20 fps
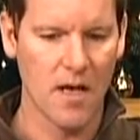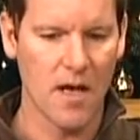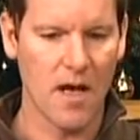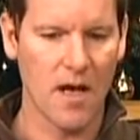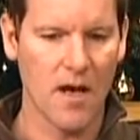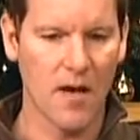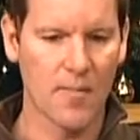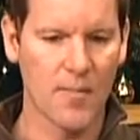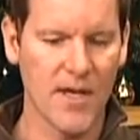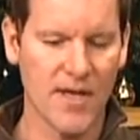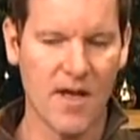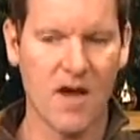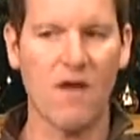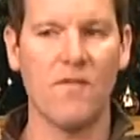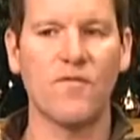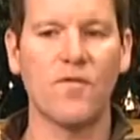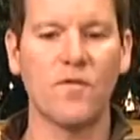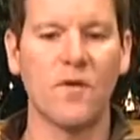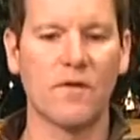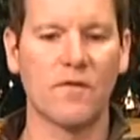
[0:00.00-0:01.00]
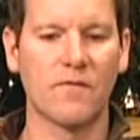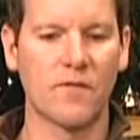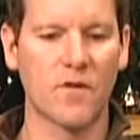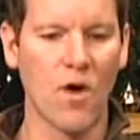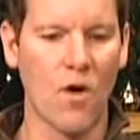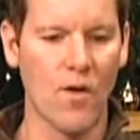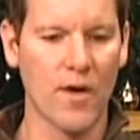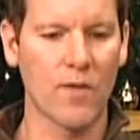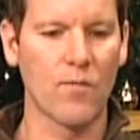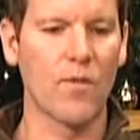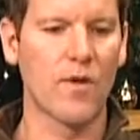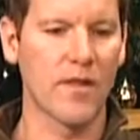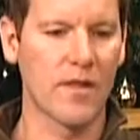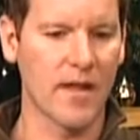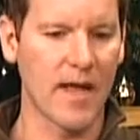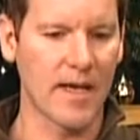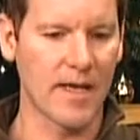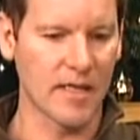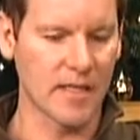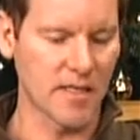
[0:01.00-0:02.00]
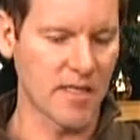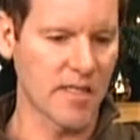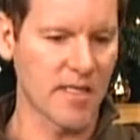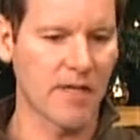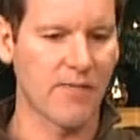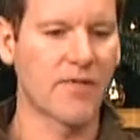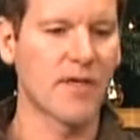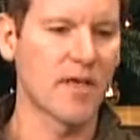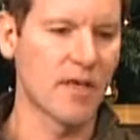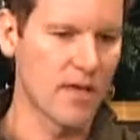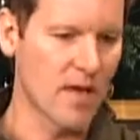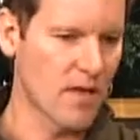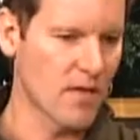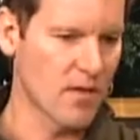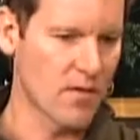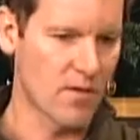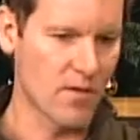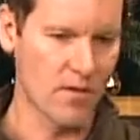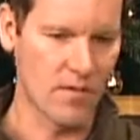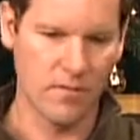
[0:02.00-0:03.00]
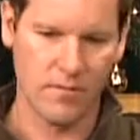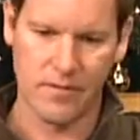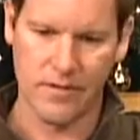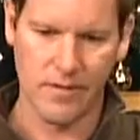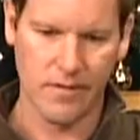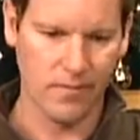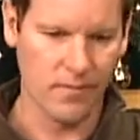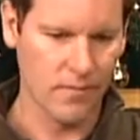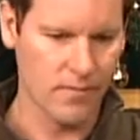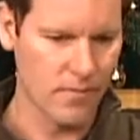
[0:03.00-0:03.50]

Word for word: Uh, be careful of going with like a significant other, or, you know.